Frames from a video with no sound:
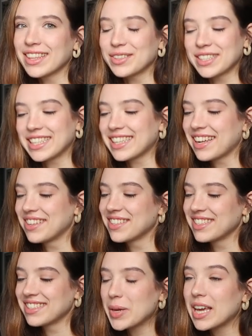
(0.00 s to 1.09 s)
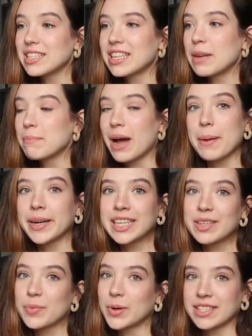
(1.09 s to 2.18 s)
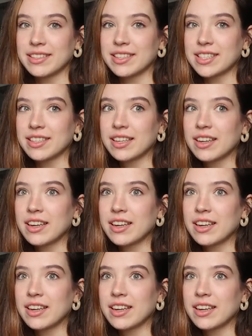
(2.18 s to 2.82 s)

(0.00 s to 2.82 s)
little details, because in my mind it wasn't